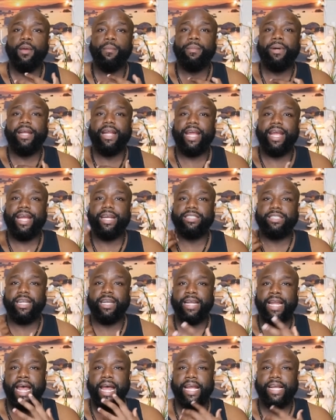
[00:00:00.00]
but it has a
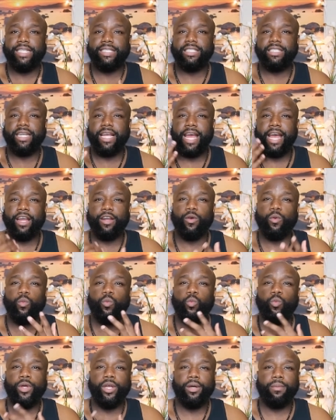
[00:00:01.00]
nice kind
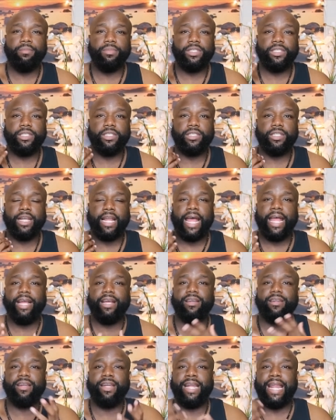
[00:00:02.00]
of whipped,
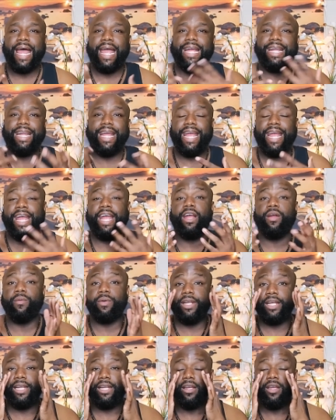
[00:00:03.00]
like light,
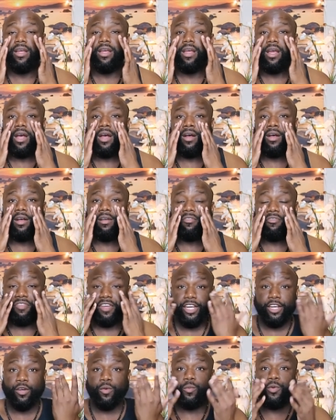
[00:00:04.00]
airy uh,
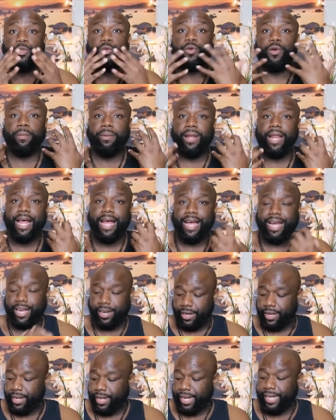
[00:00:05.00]
feel when you apply
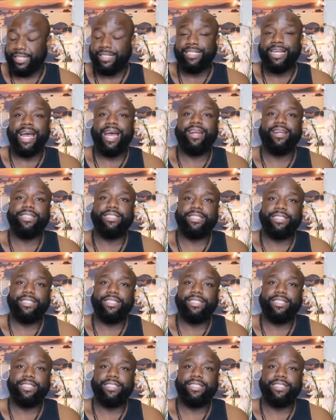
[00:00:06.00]
it. It's not as